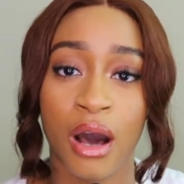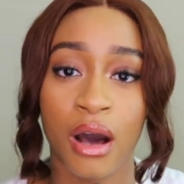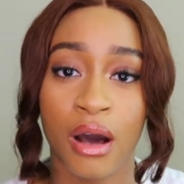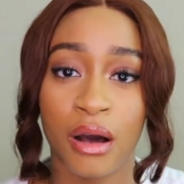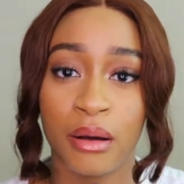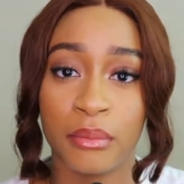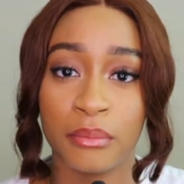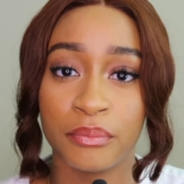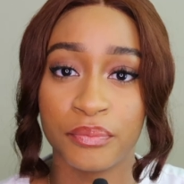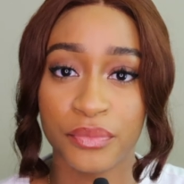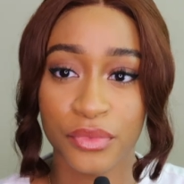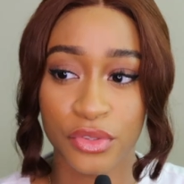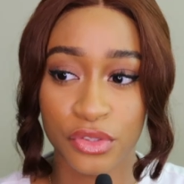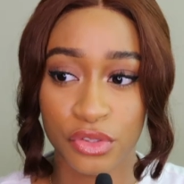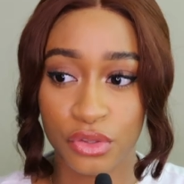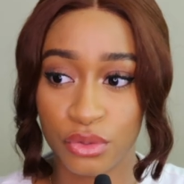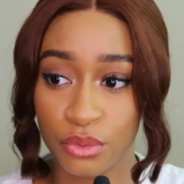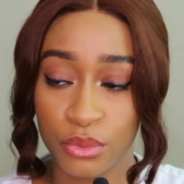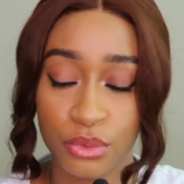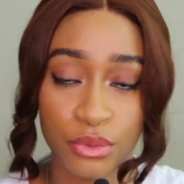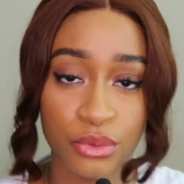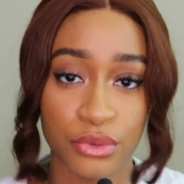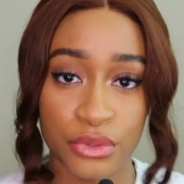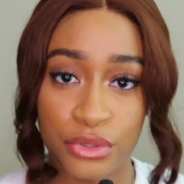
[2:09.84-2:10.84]

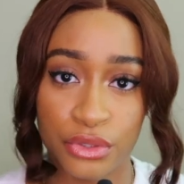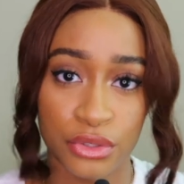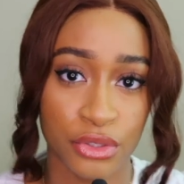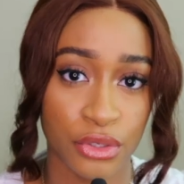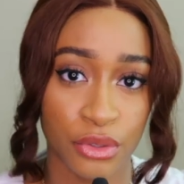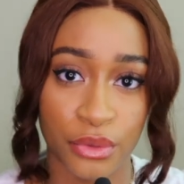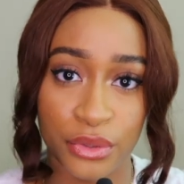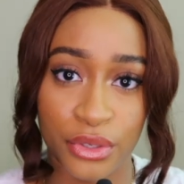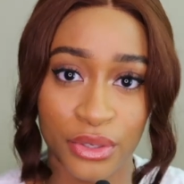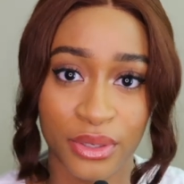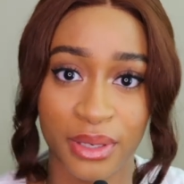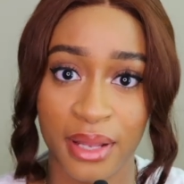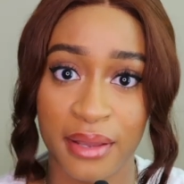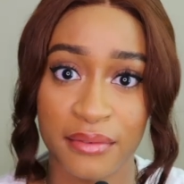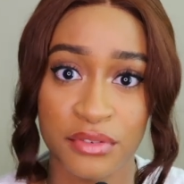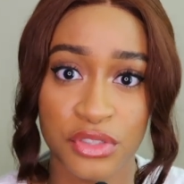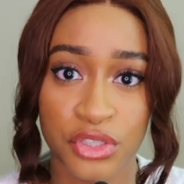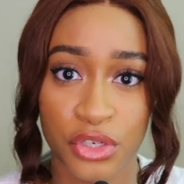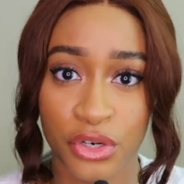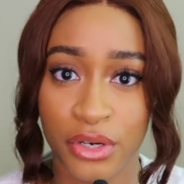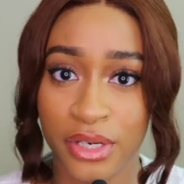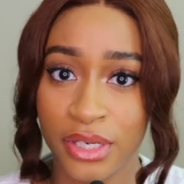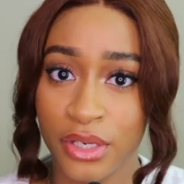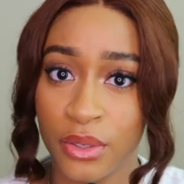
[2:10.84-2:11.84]
through, your
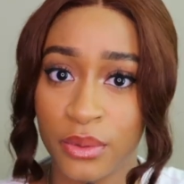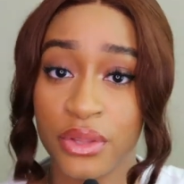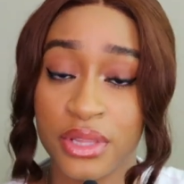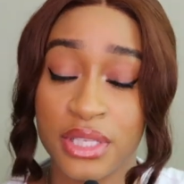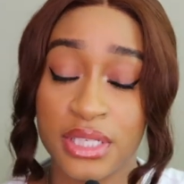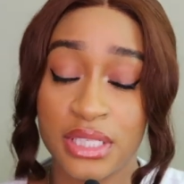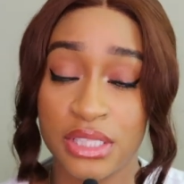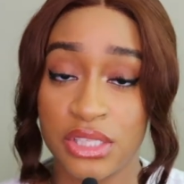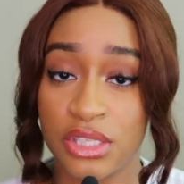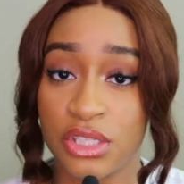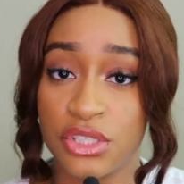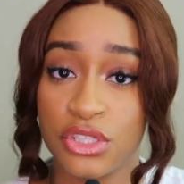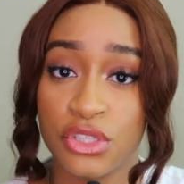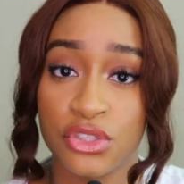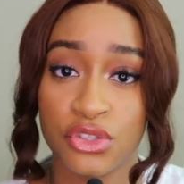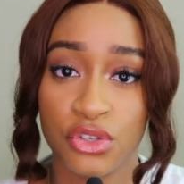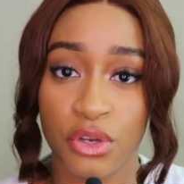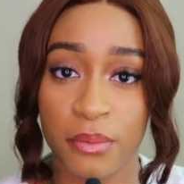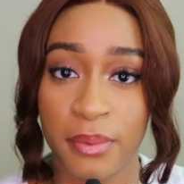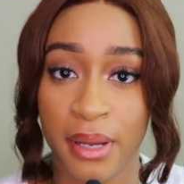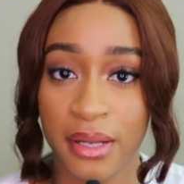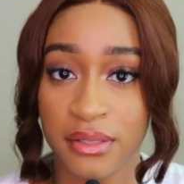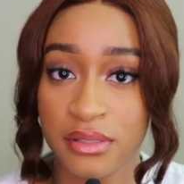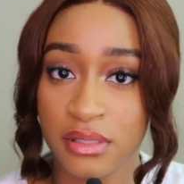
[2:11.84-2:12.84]
life journey or the
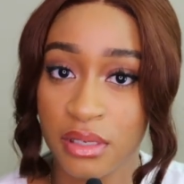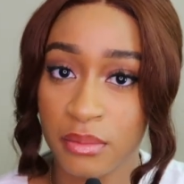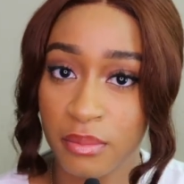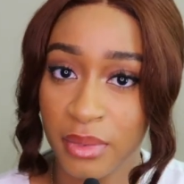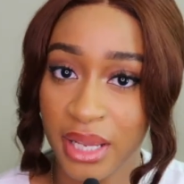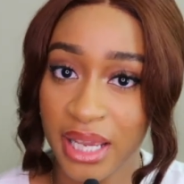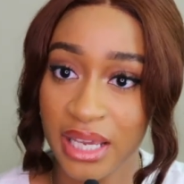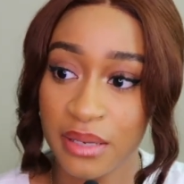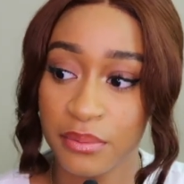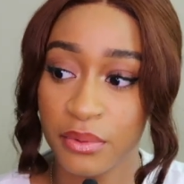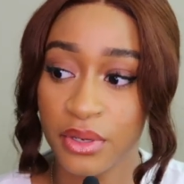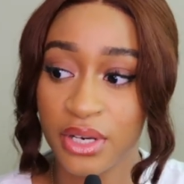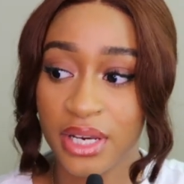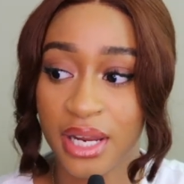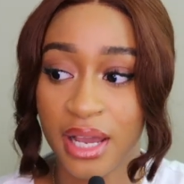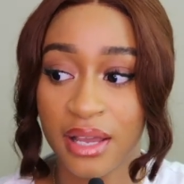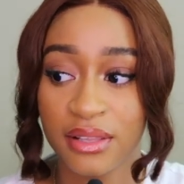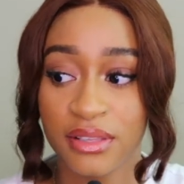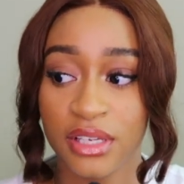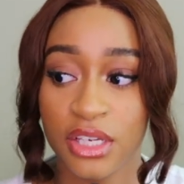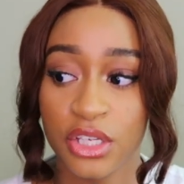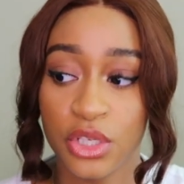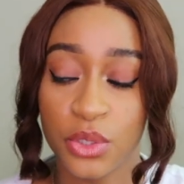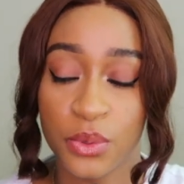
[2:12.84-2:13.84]
decisions you're about to make. But
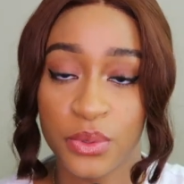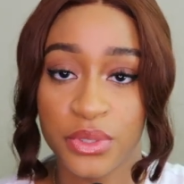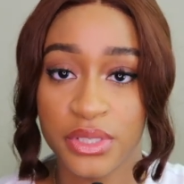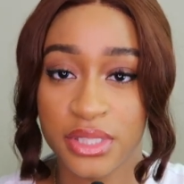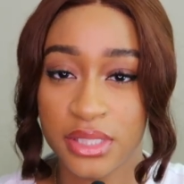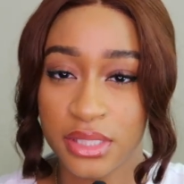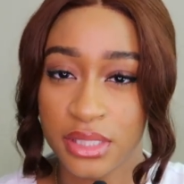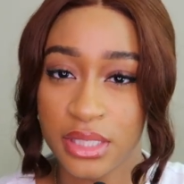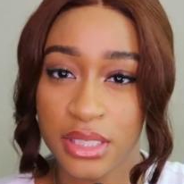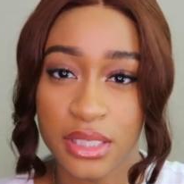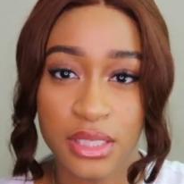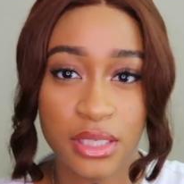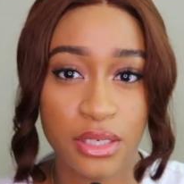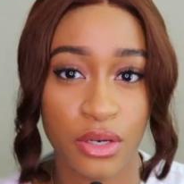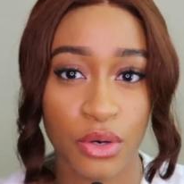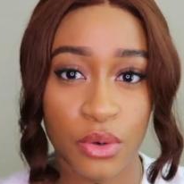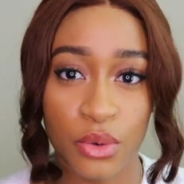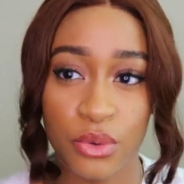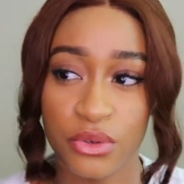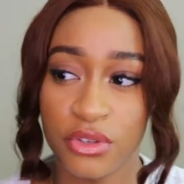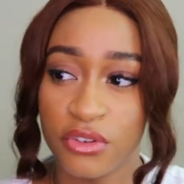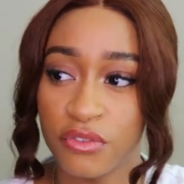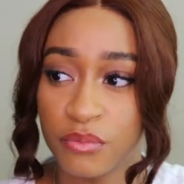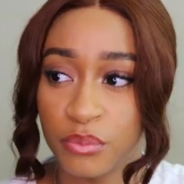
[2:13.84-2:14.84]
now that you're a
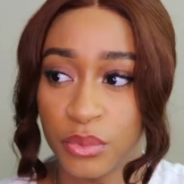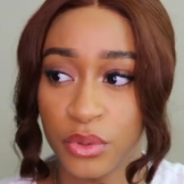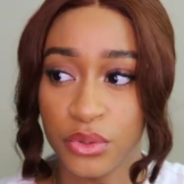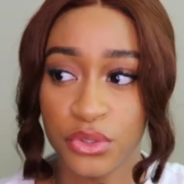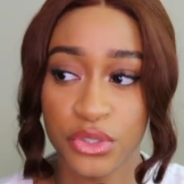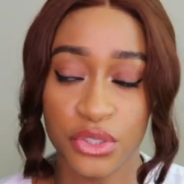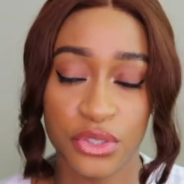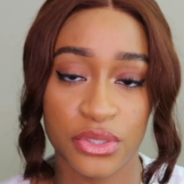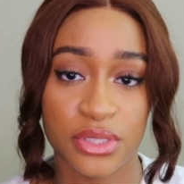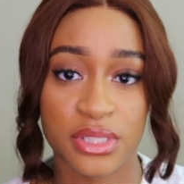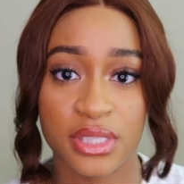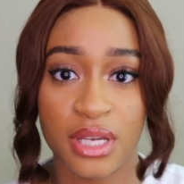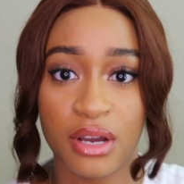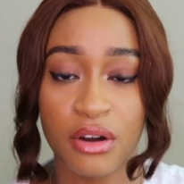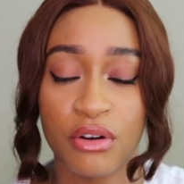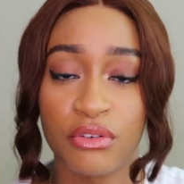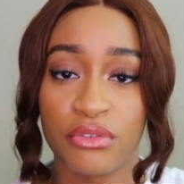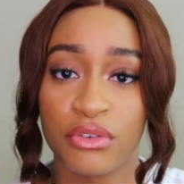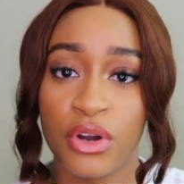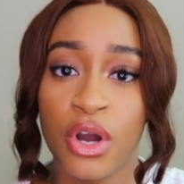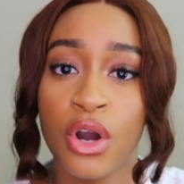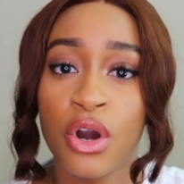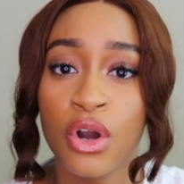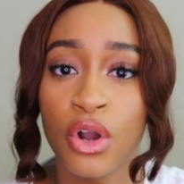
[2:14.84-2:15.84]
CEO, you've built
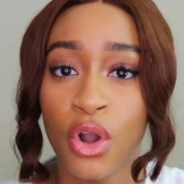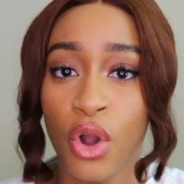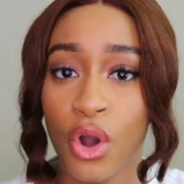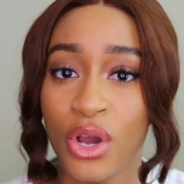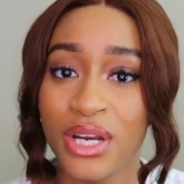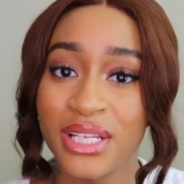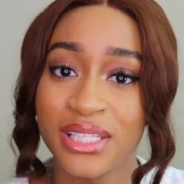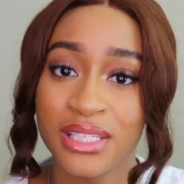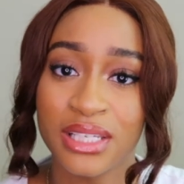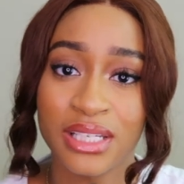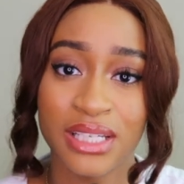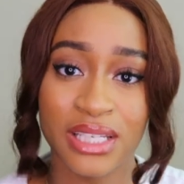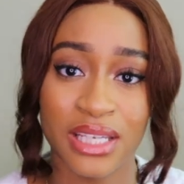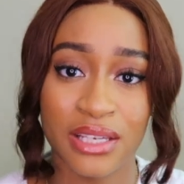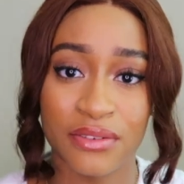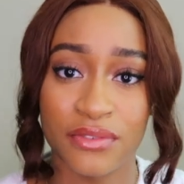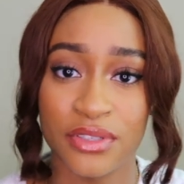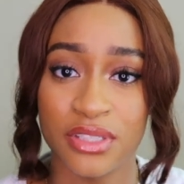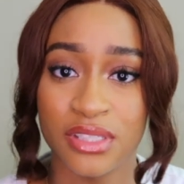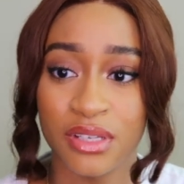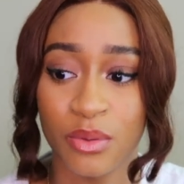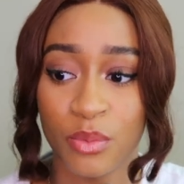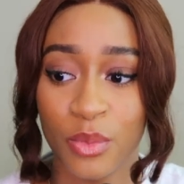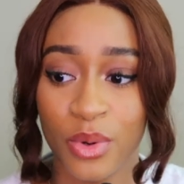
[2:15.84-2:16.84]
yourself, God is going to
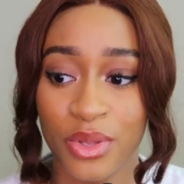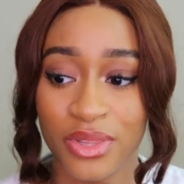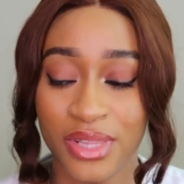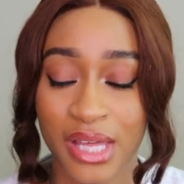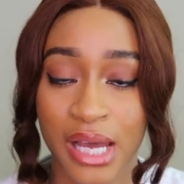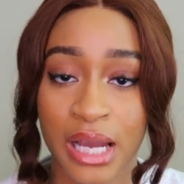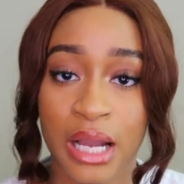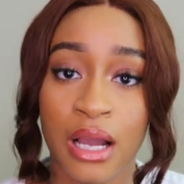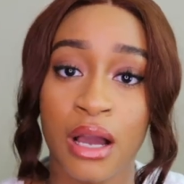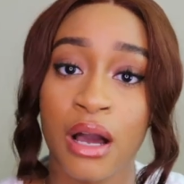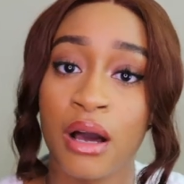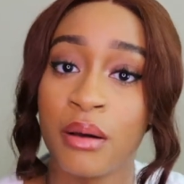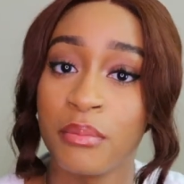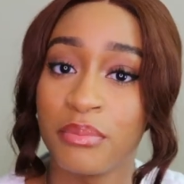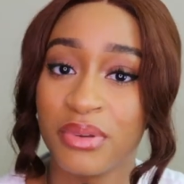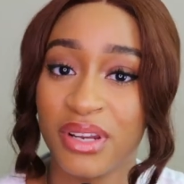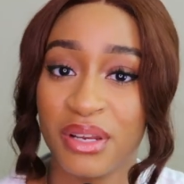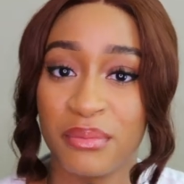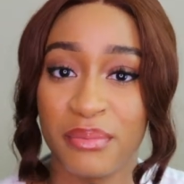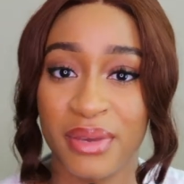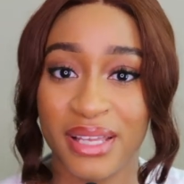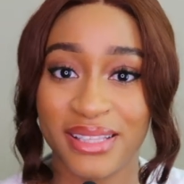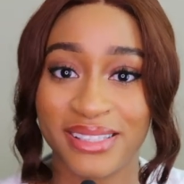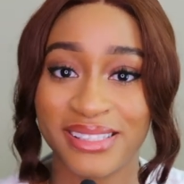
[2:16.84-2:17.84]
give you someone that
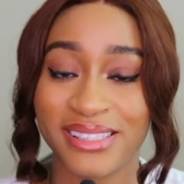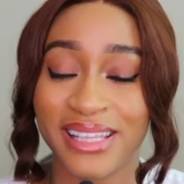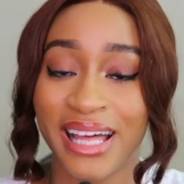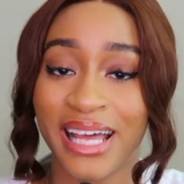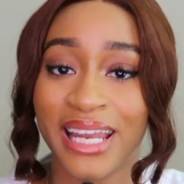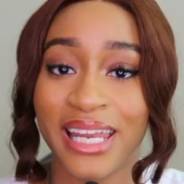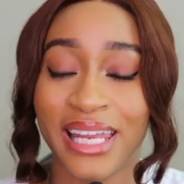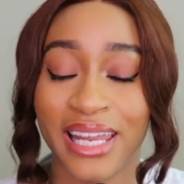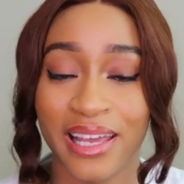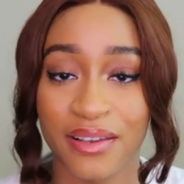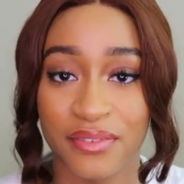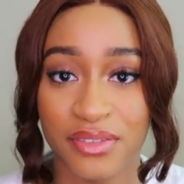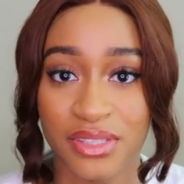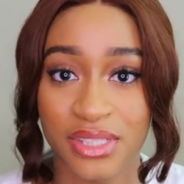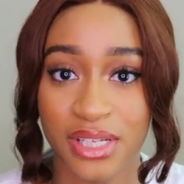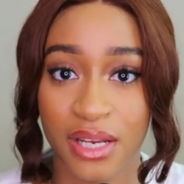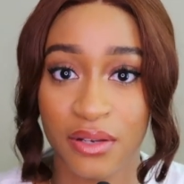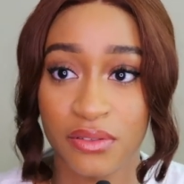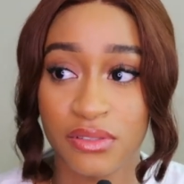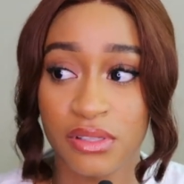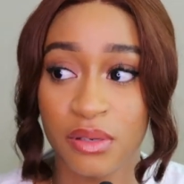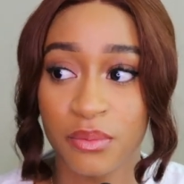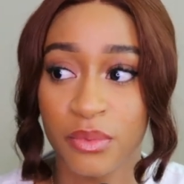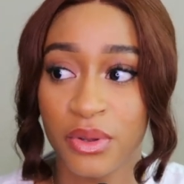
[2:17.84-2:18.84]
complements that
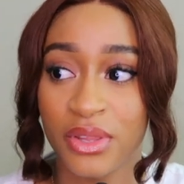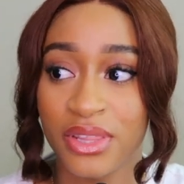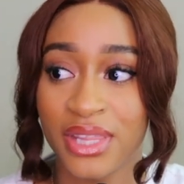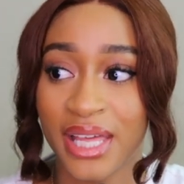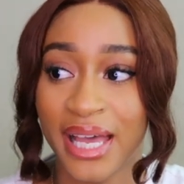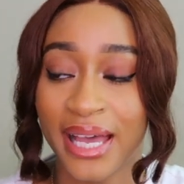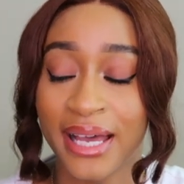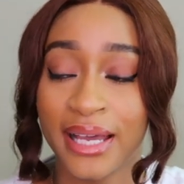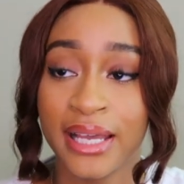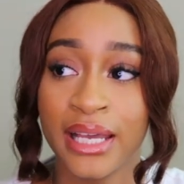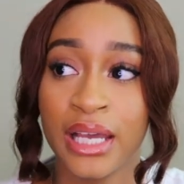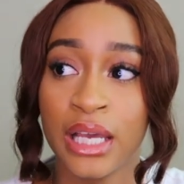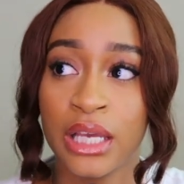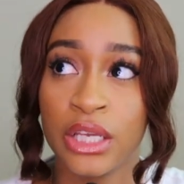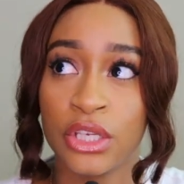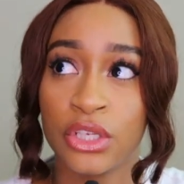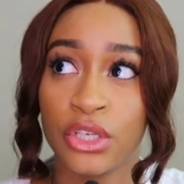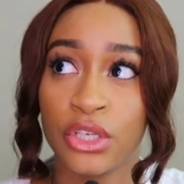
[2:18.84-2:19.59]
lifestyle, someone that,